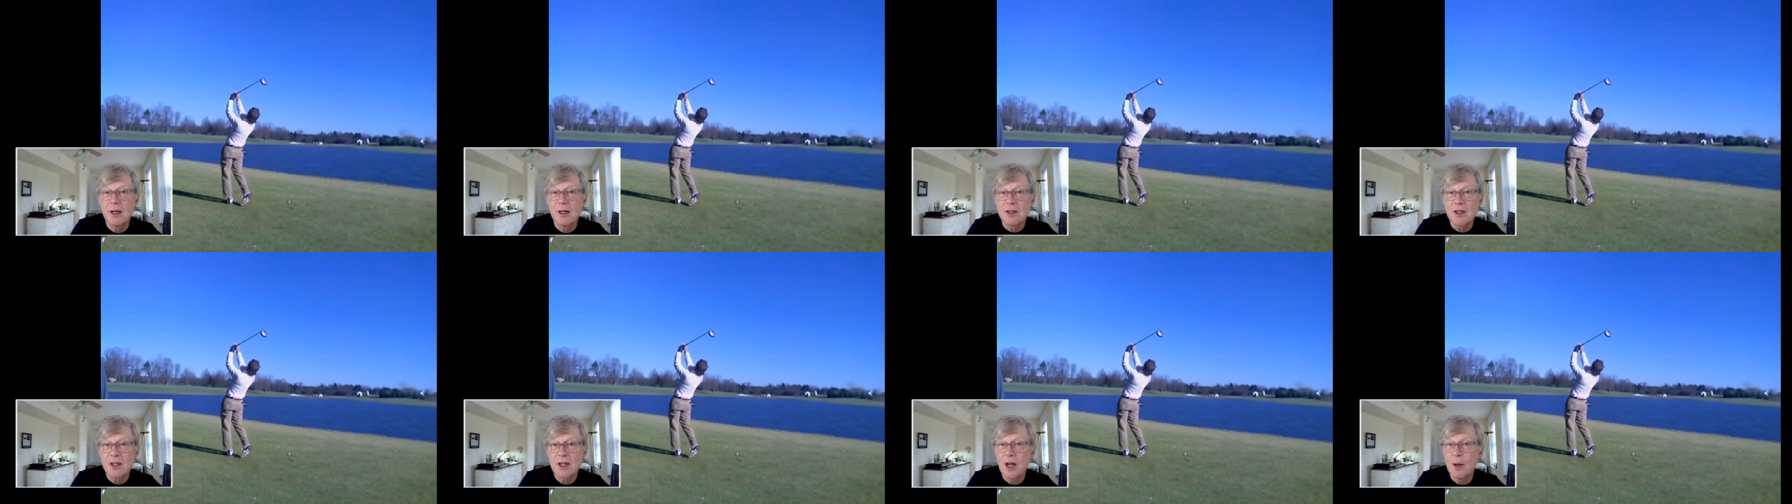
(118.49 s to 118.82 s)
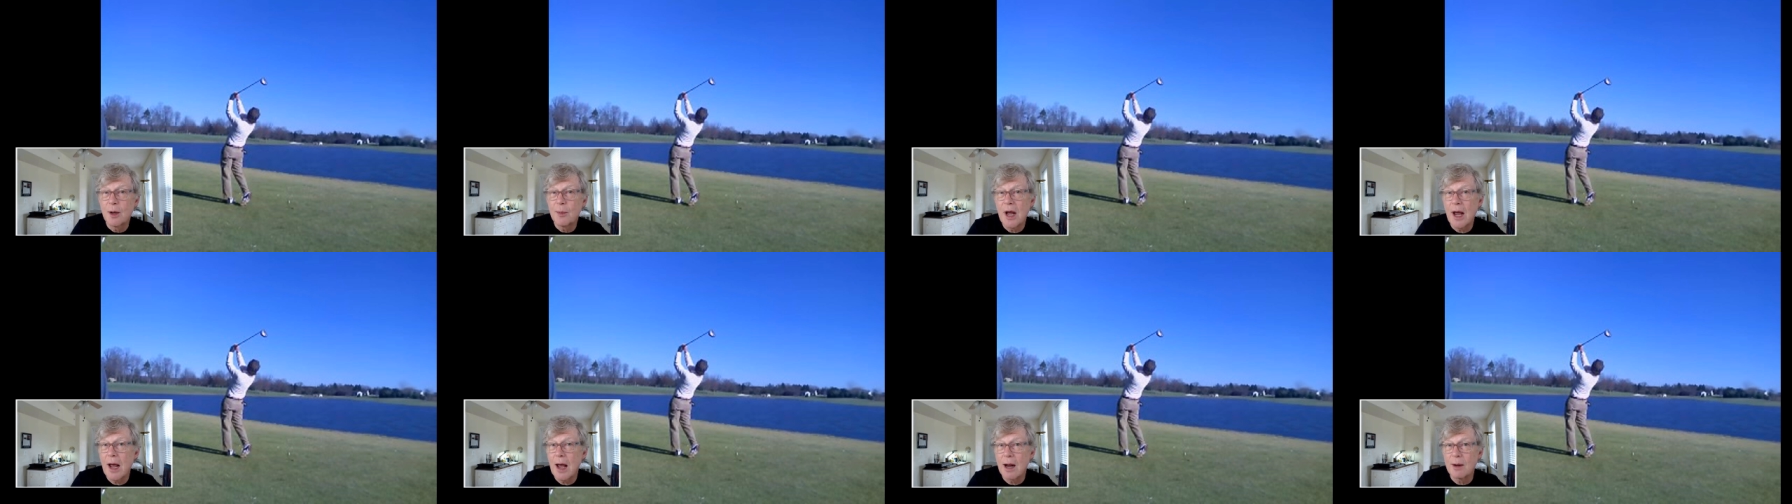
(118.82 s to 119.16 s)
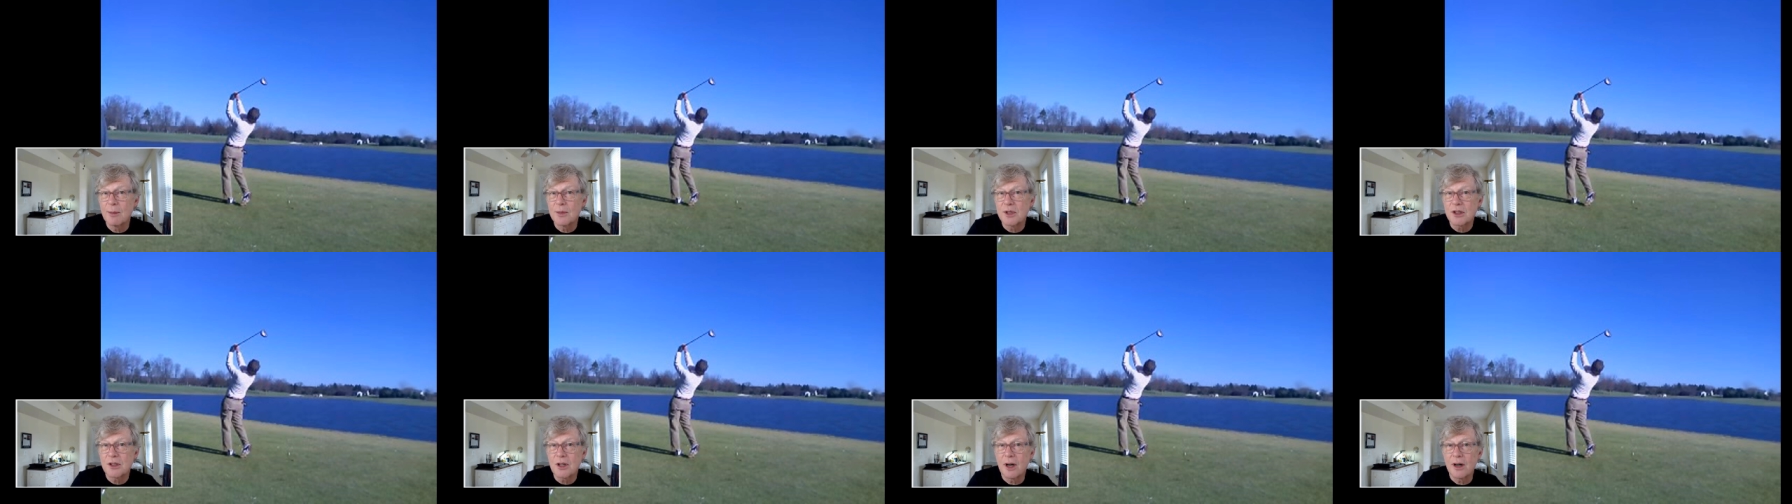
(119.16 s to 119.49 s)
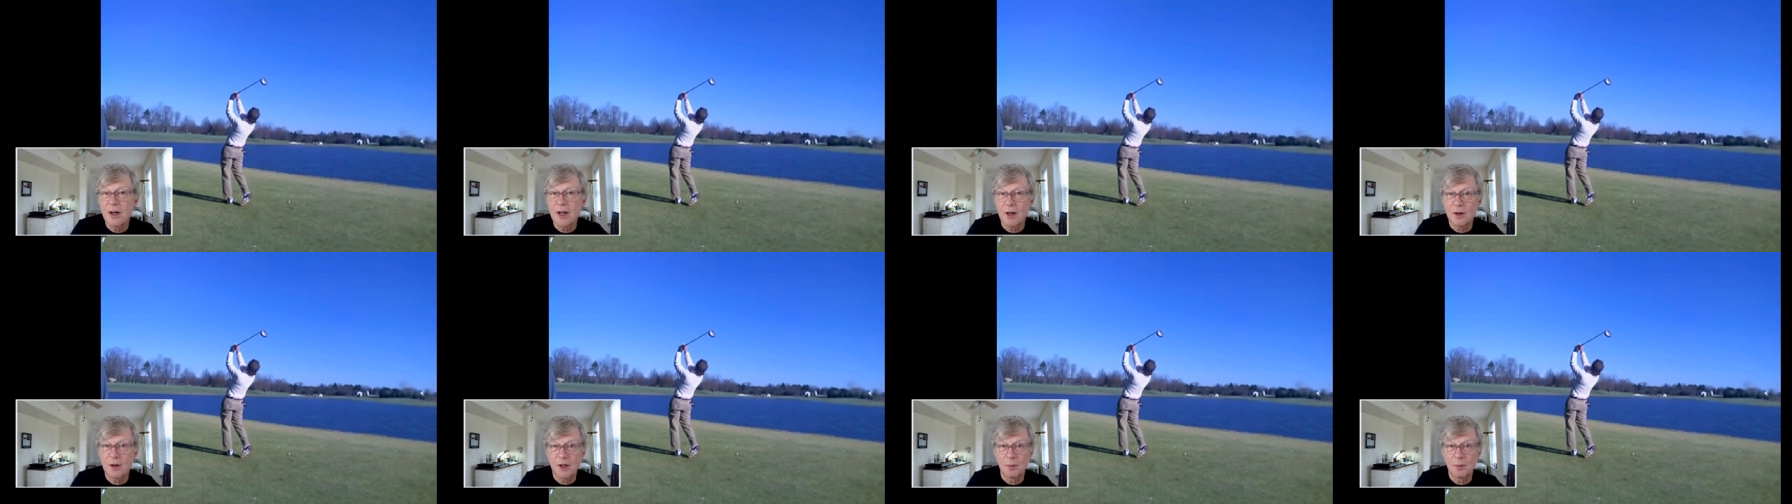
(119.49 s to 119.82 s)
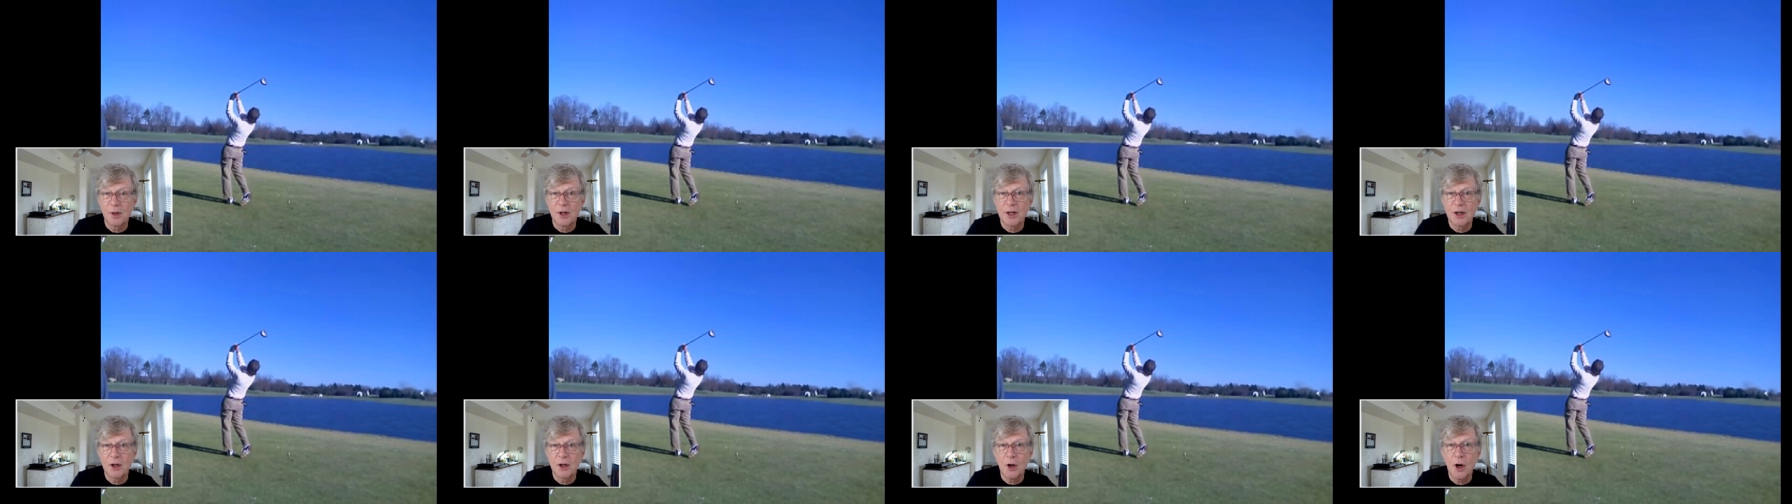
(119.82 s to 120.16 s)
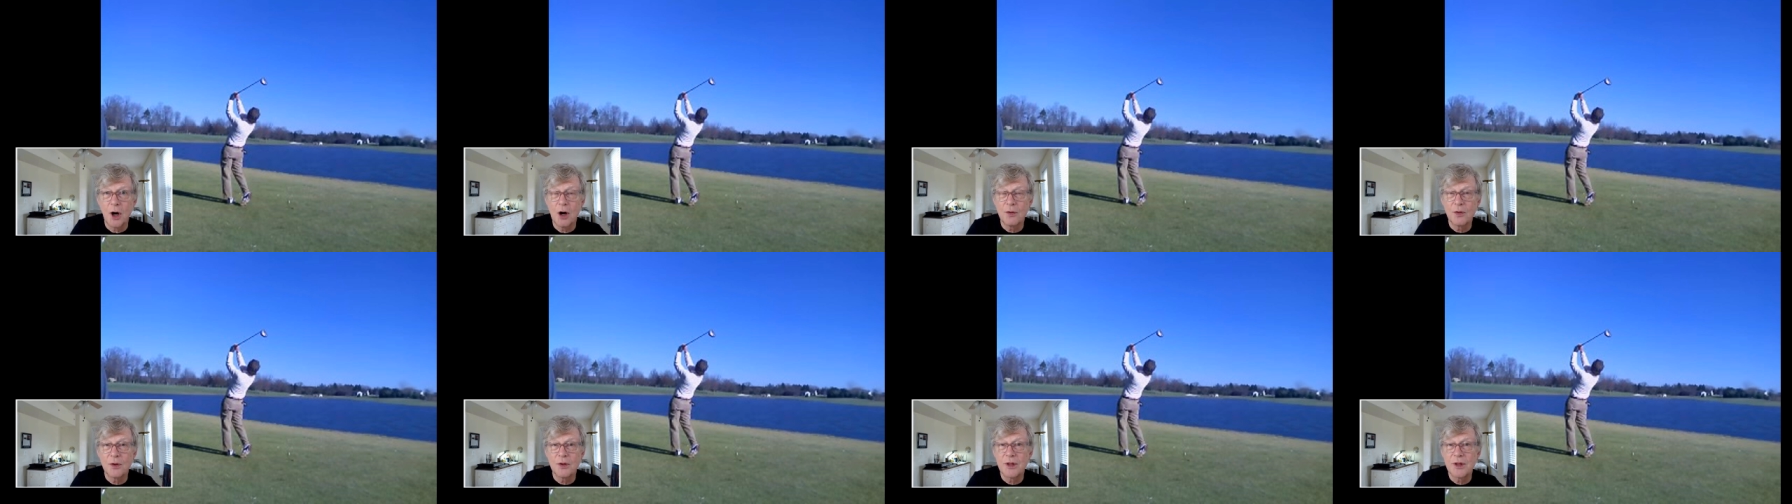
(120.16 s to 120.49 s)
Skip had them starting to play
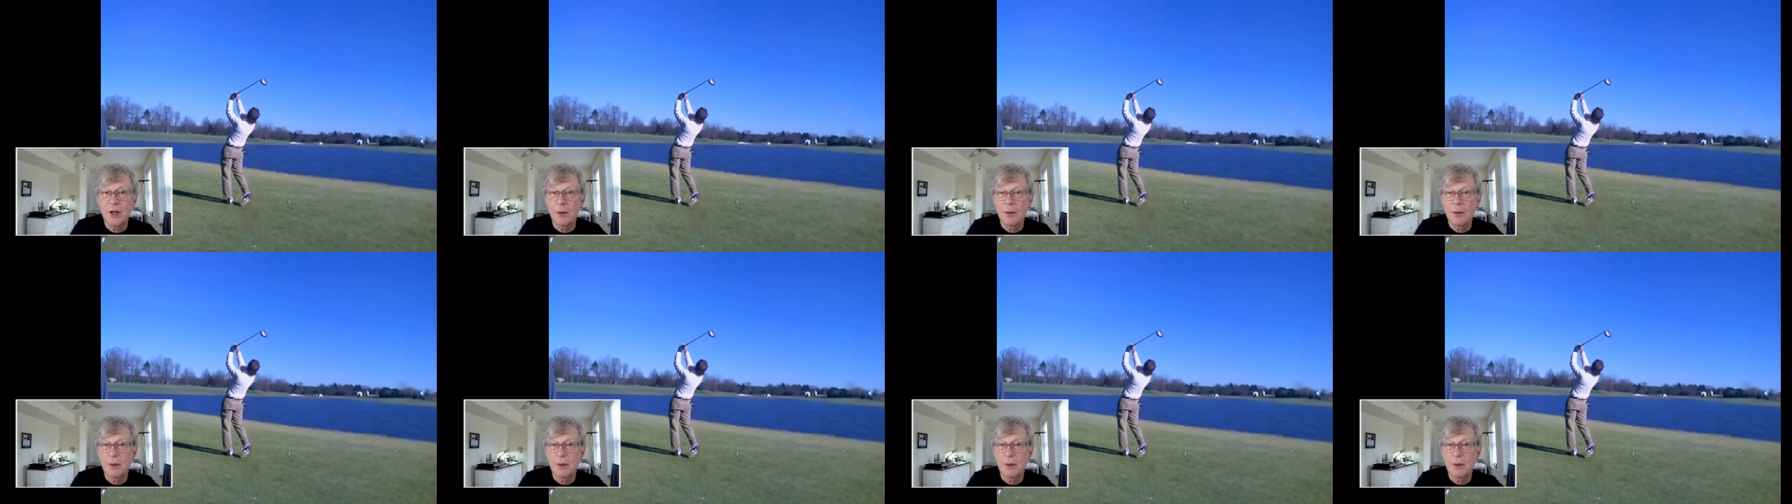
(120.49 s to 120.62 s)
golf when